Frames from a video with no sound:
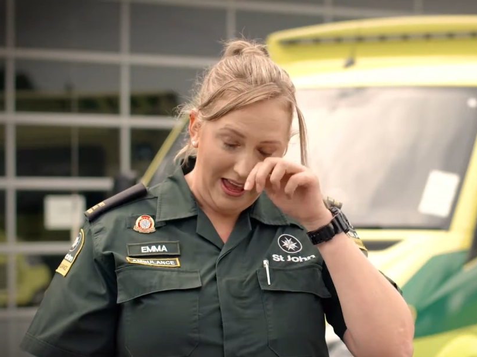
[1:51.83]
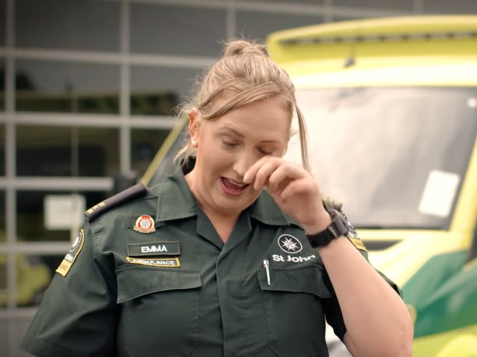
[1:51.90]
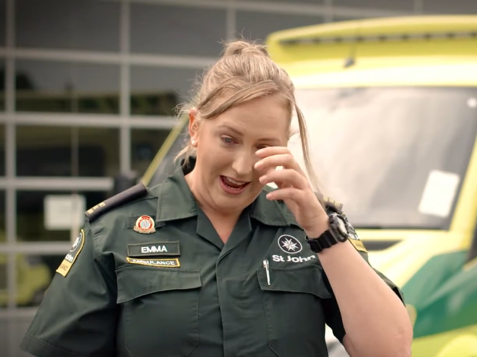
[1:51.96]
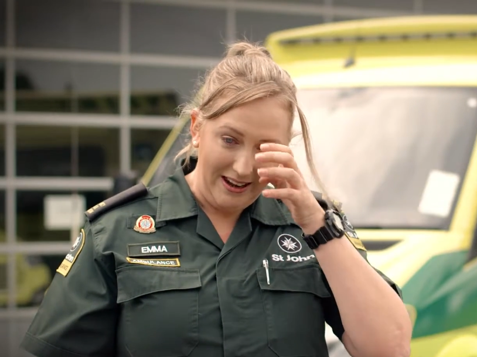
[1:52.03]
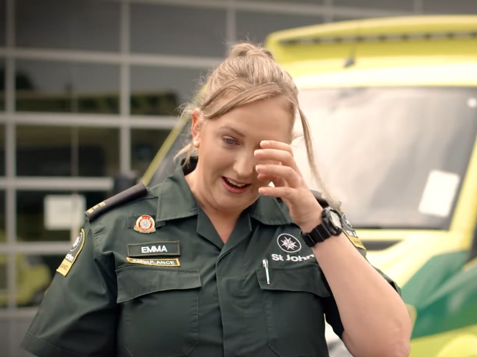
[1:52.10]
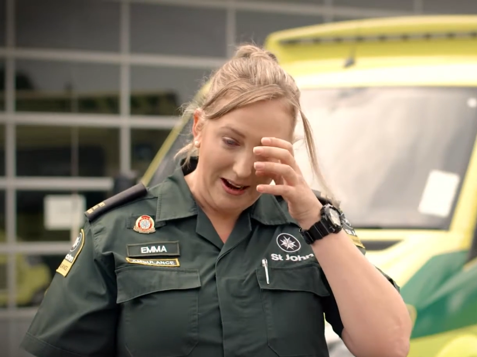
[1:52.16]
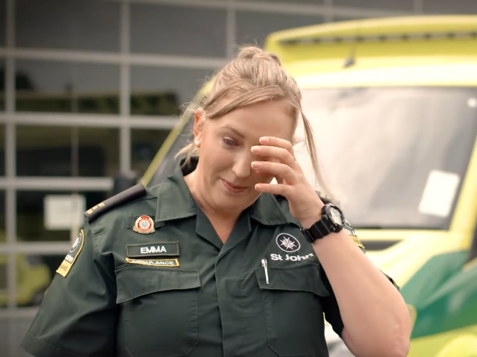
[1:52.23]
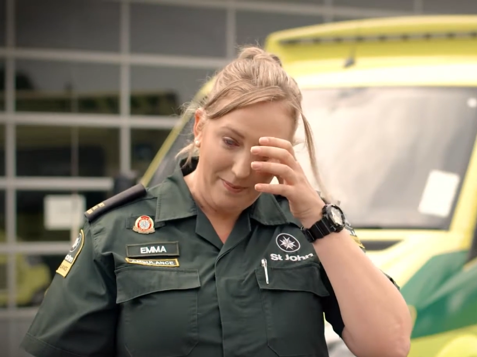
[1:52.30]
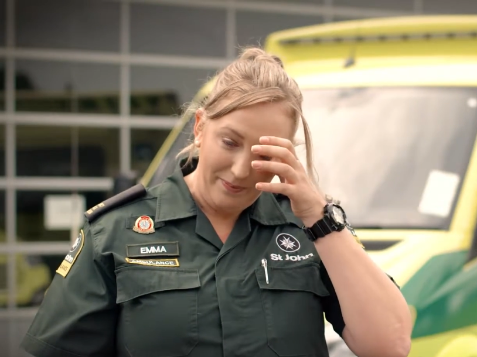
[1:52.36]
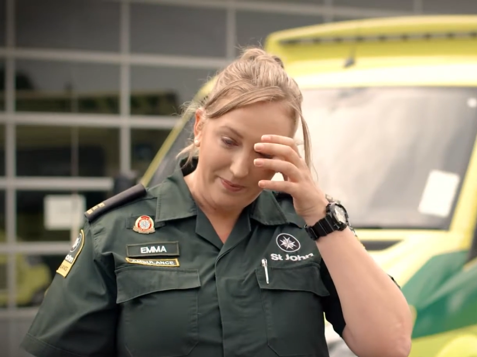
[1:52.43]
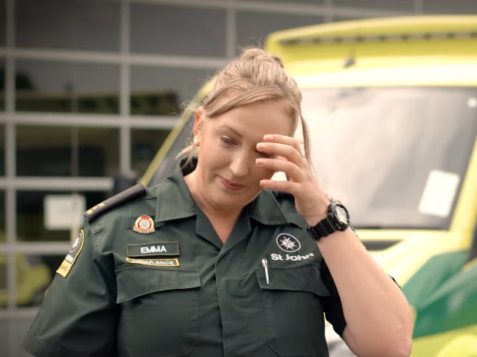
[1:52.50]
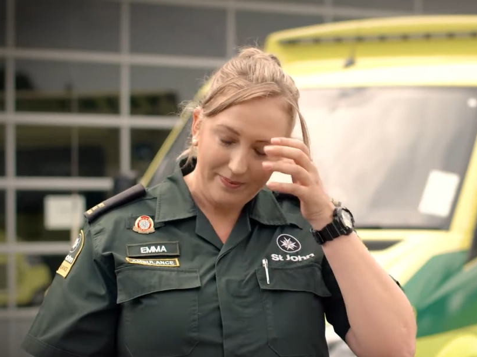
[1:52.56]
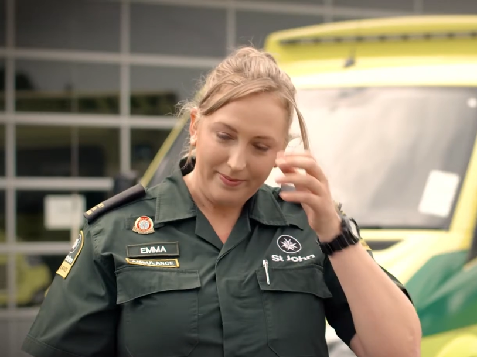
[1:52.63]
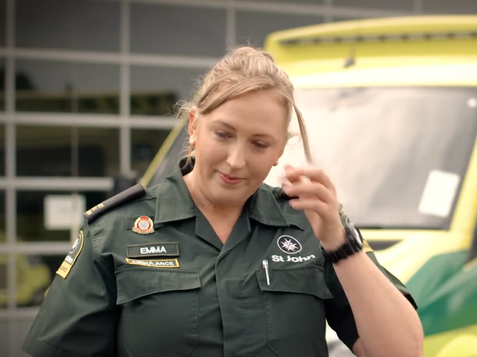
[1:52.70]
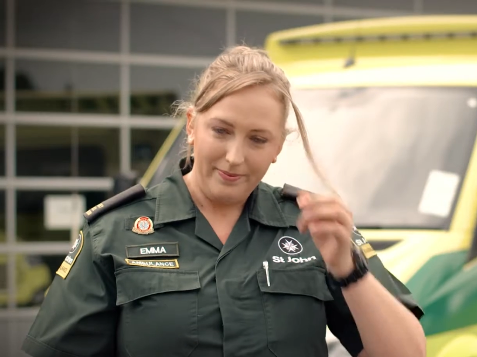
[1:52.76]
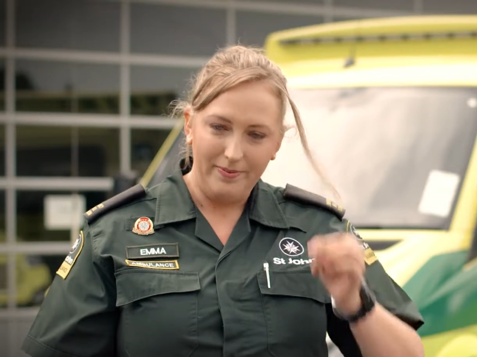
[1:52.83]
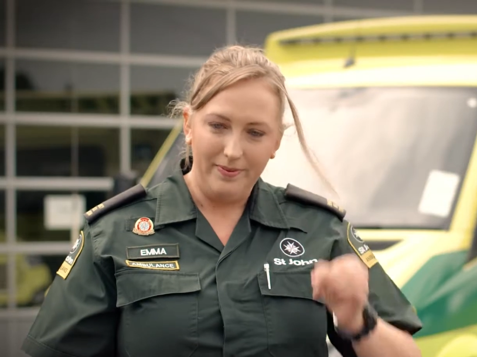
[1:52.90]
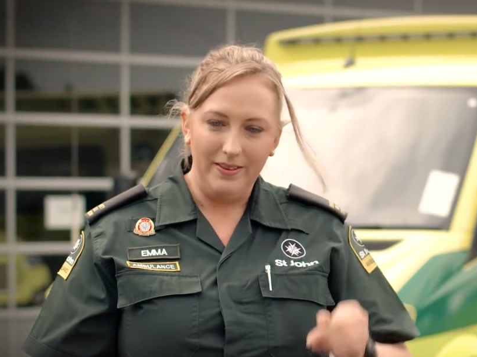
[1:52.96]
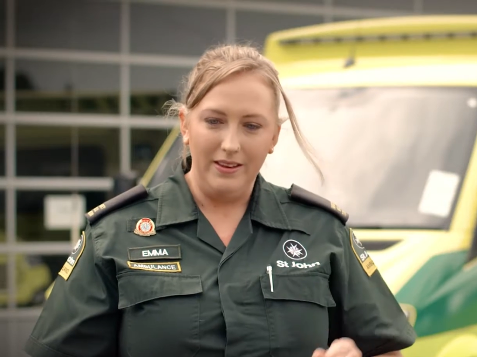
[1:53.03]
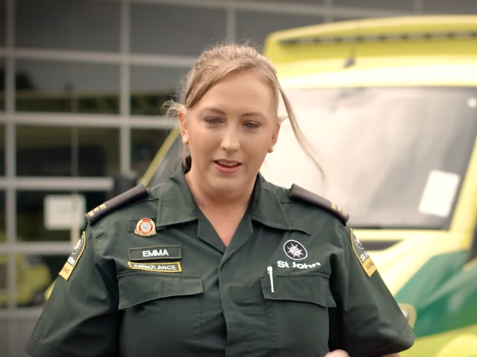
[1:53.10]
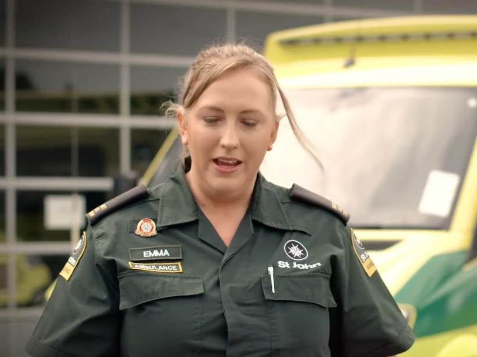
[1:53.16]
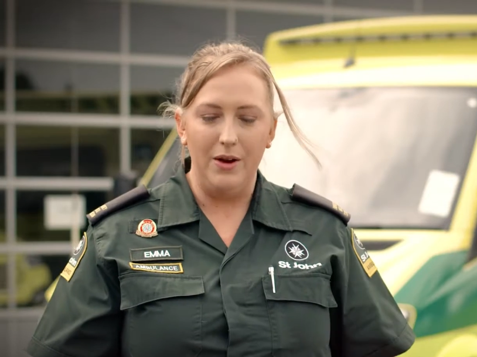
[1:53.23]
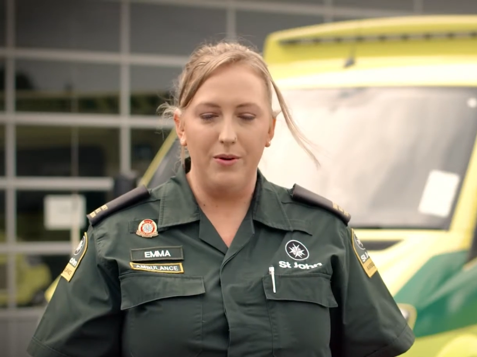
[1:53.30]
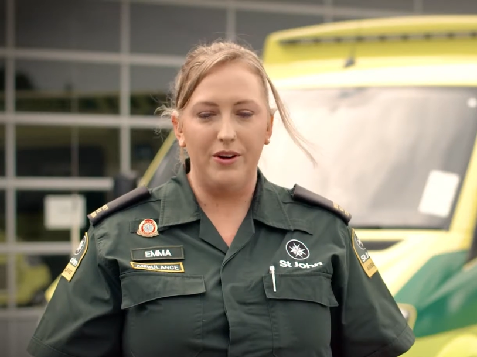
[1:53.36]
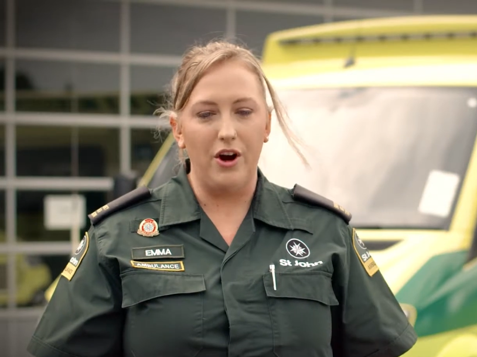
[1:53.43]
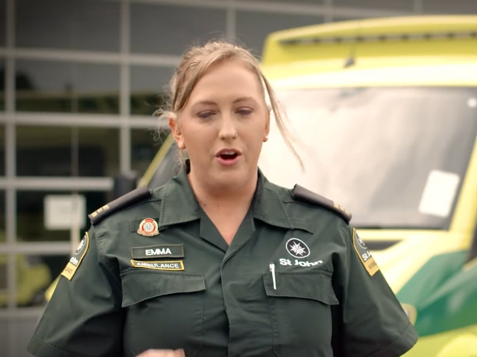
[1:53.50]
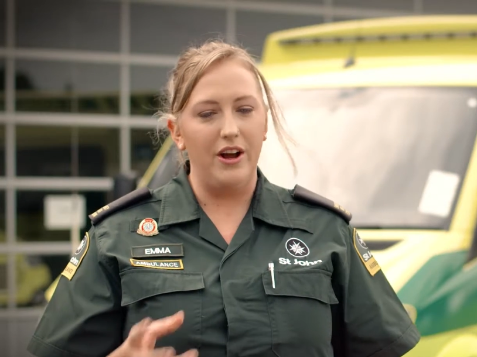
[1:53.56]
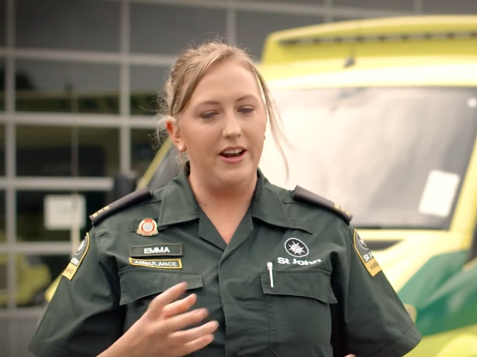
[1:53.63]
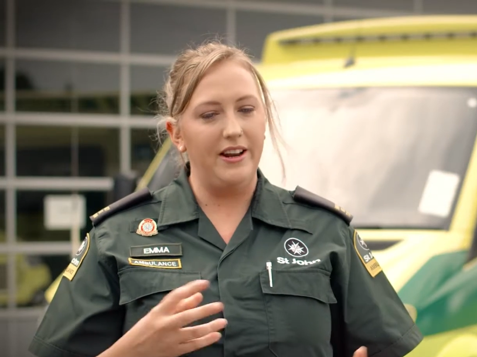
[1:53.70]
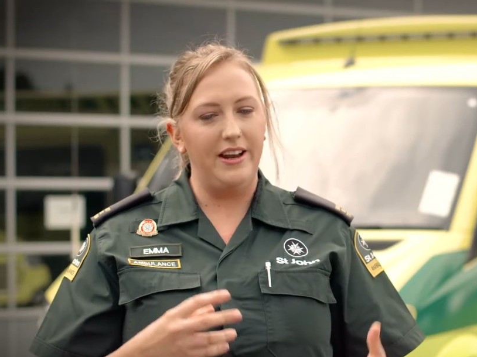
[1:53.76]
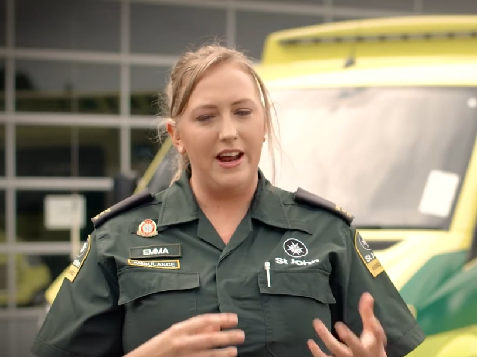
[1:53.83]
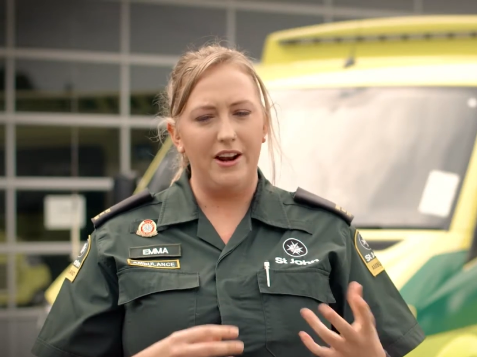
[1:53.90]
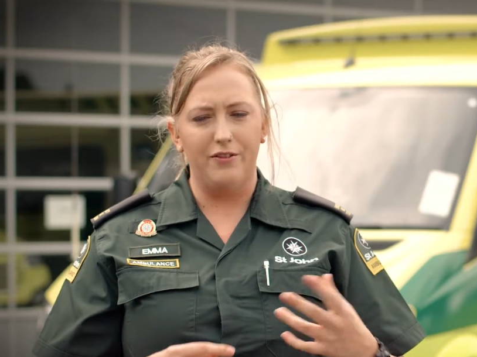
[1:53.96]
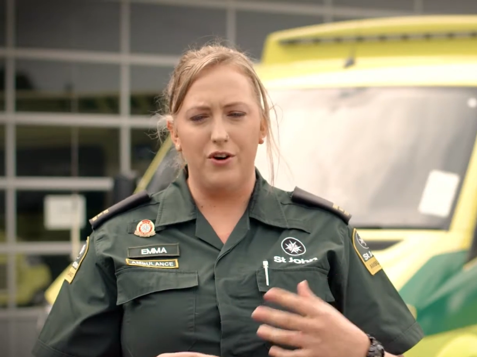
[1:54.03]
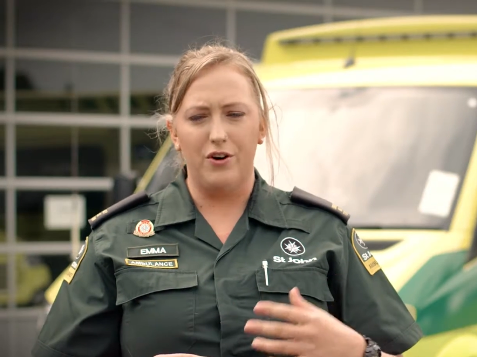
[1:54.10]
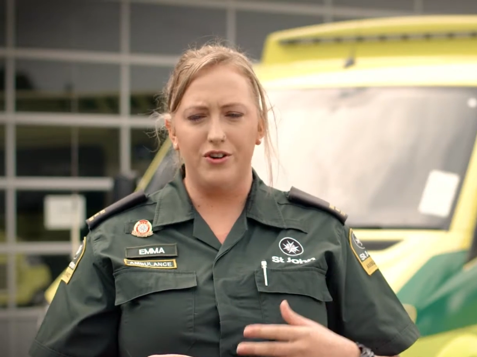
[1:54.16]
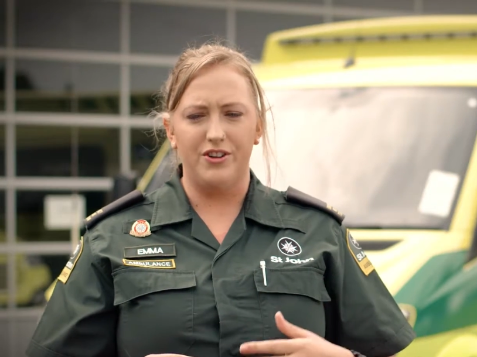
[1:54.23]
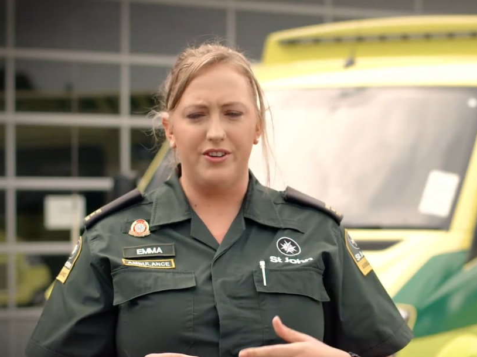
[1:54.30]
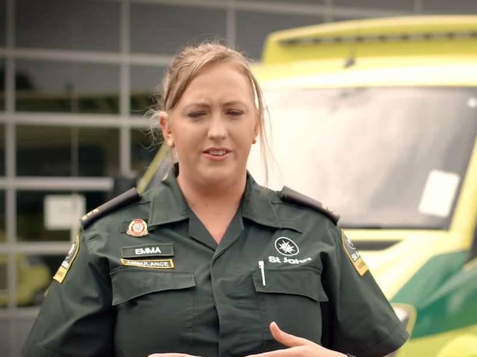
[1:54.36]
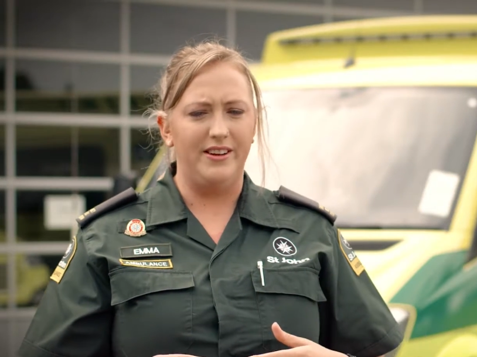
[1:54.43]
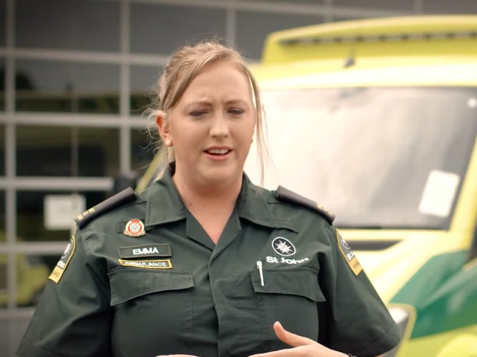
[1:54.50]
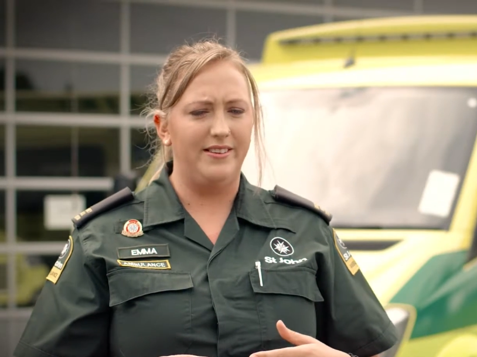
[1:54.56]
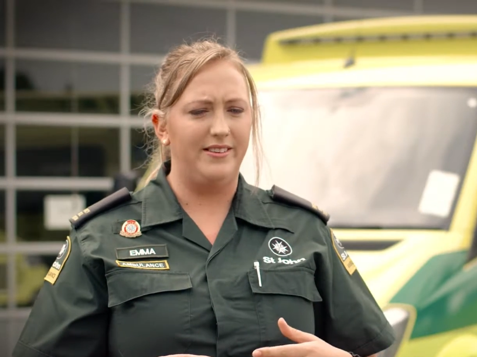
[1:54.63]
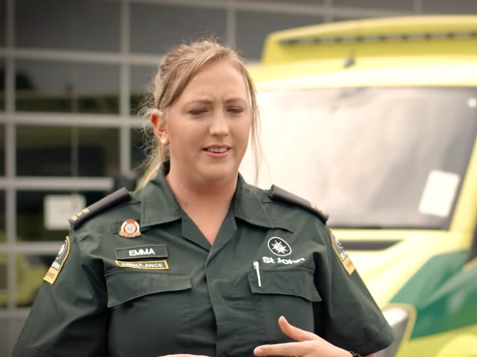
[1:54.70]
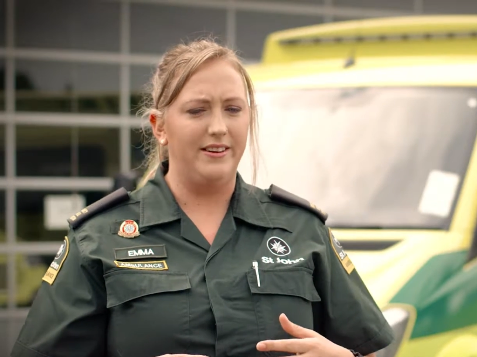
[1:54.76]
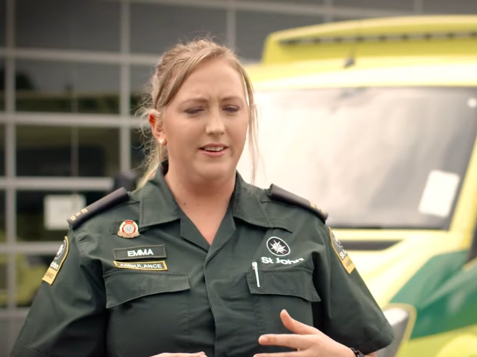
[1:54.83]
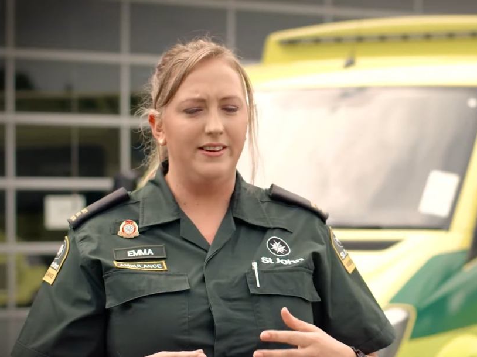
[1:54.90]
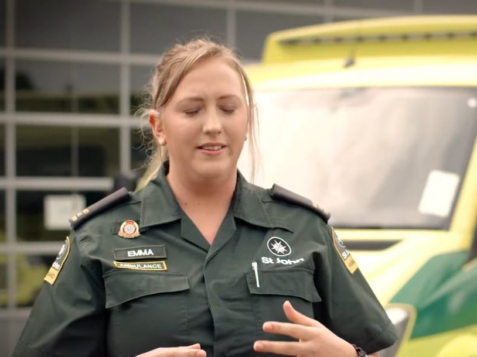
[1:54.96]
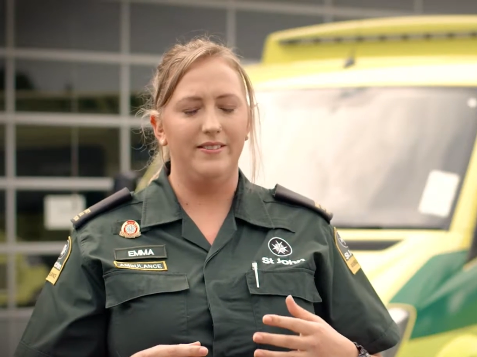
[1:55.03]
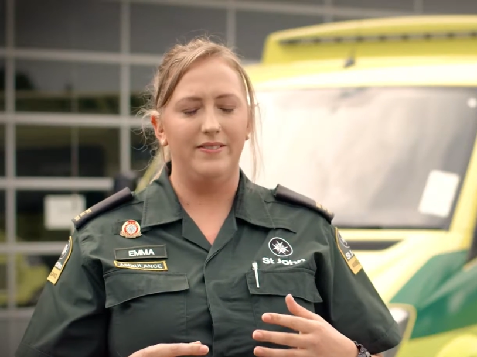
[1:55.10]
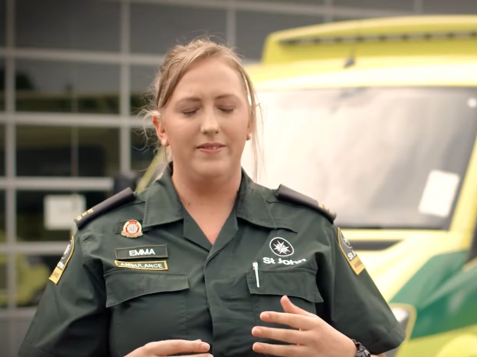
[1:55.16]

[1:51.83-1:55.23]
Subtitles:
And he would go in and out of consciousness, and,